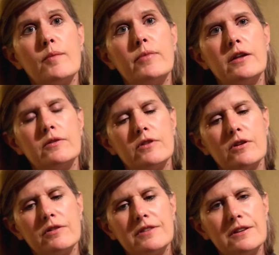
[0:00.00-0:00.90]
But
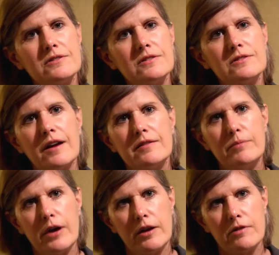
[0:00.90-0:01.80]
there are things inside the
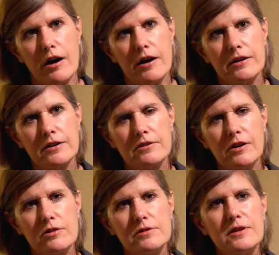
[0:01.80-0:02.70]
bedrock
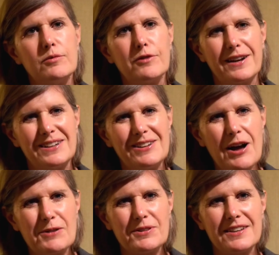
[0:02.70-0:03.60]
that are liberated
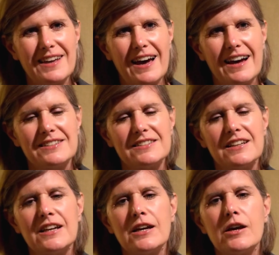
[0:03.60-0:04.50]
along with the gas
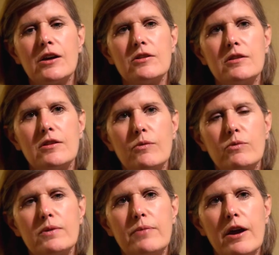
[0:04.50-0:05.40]
that
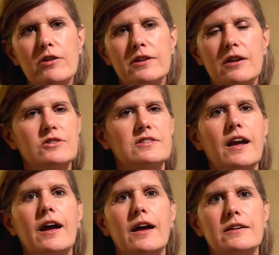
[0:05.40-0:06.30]
we barely
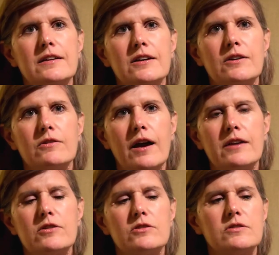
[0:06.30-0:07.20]
understand
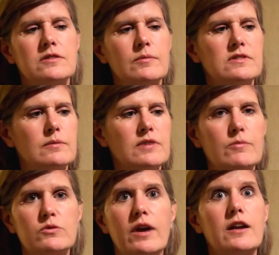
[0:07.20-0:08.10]
right? There's some,
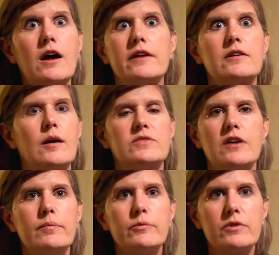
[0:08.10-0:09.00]
sometimes radon comes
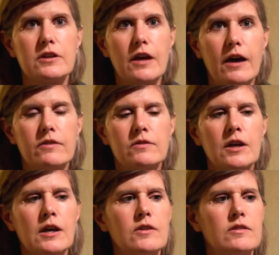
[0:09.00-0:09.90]
up with the gas,
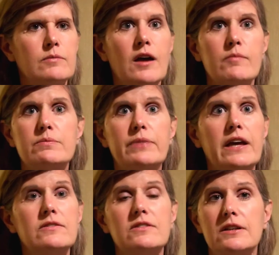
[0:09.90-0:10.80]
sometimes
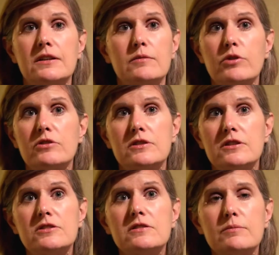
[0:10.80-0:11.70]
benzene in
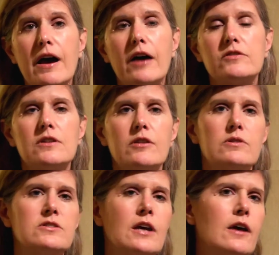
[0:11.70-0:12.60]
prodigious amounts. In other
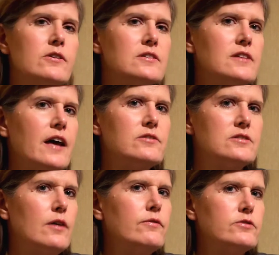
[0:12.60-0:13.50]
words, there's a lot of
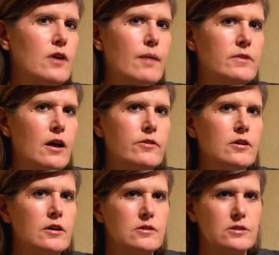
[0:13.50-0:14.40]
stuff trapped down
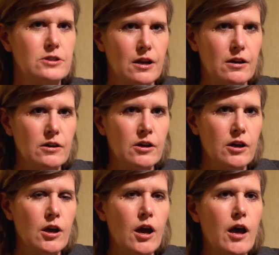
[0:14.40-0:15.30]
there under the shale.
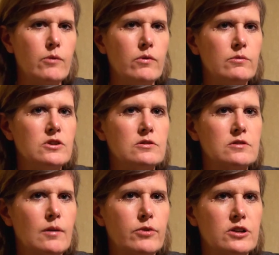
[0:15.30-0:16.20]
And when we
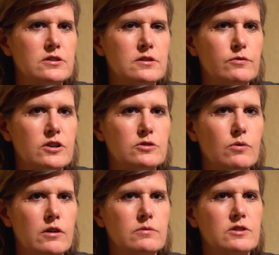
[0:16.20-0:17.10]
use our precious
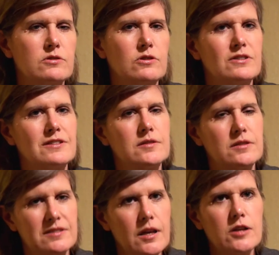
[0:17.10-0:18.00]
freshwater resources as a
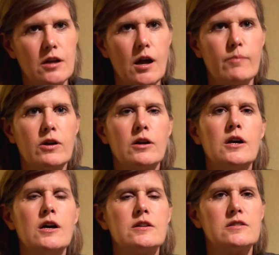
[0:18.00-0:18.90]
sledgehammer
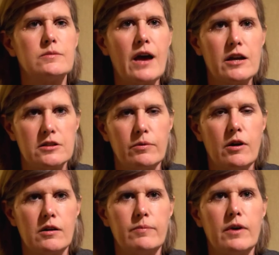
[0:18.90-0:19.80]
to smash
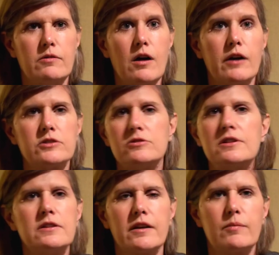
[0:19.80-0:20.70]
apart our bedrock,
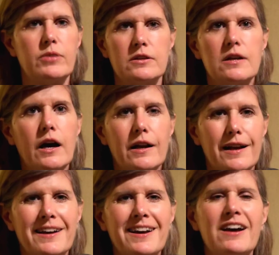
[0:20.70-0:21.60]
treating it like a
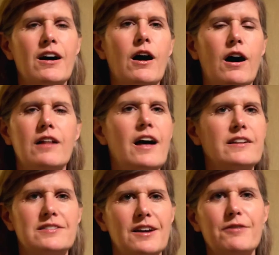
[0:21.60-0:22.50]
pinata, a
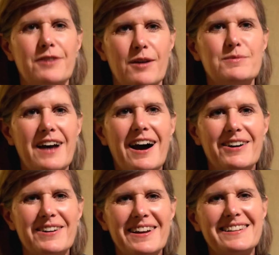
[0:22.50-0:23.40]
lot of stuff comes
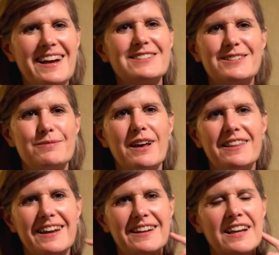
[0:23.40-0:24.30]
out, and not just
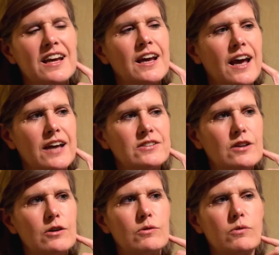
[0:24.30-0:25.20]
methane. And
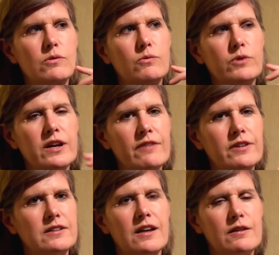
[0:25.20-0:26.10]
so we
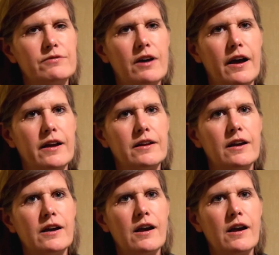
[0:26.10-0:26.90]
haven't identified